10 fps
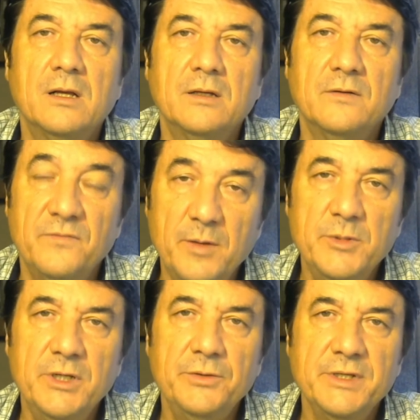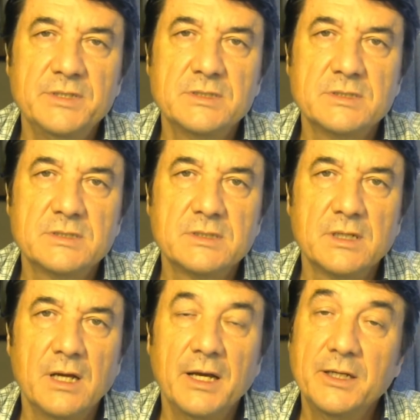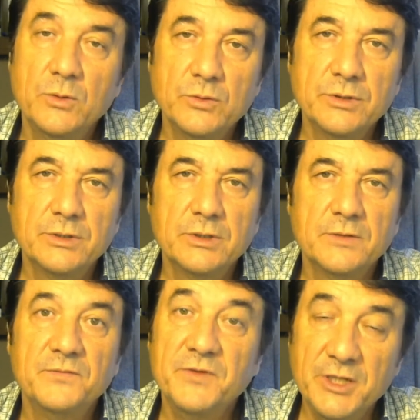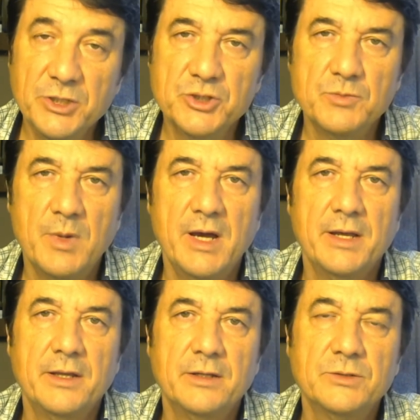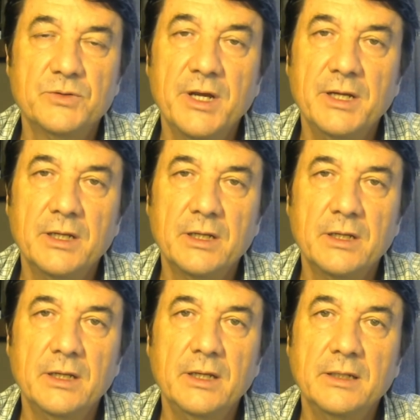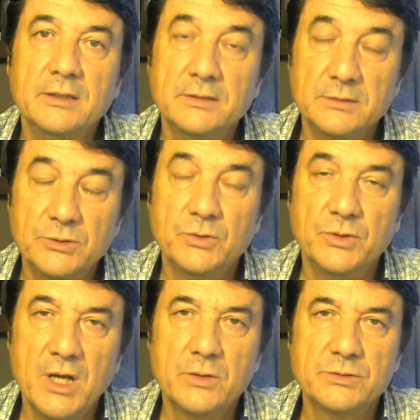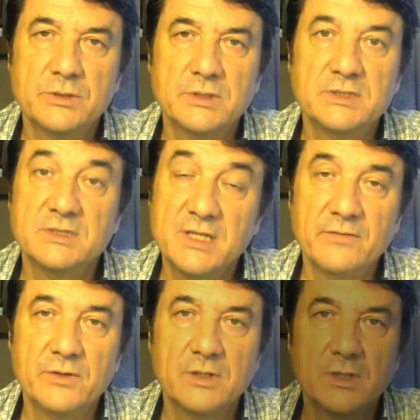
family reasons, I couldn't finish my training in 2007.